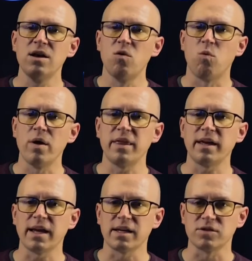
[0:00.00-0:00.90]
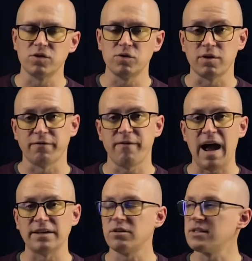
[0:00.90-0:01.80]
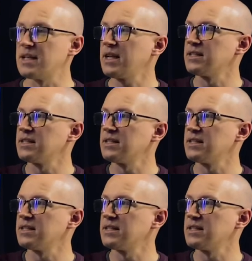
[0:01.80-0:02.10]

one thing I can do to factor is I can